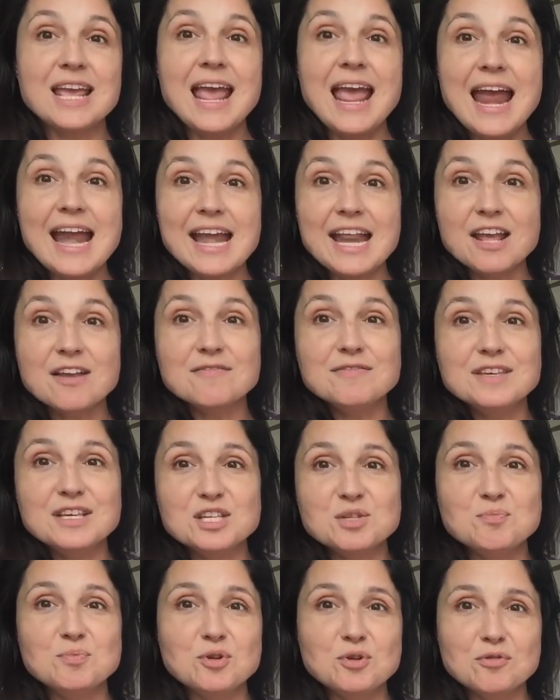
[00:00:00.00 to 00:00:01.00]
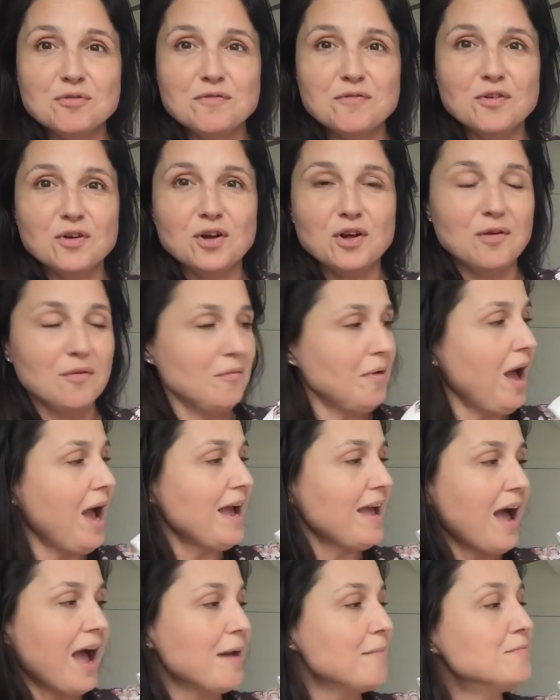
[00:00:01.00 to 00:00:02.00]
any of these beautiful,
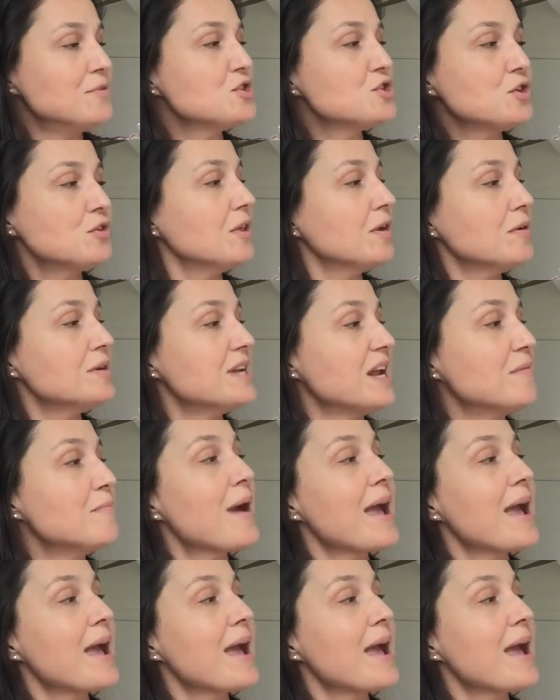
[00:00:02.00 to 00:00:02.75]
I'm sure they were done by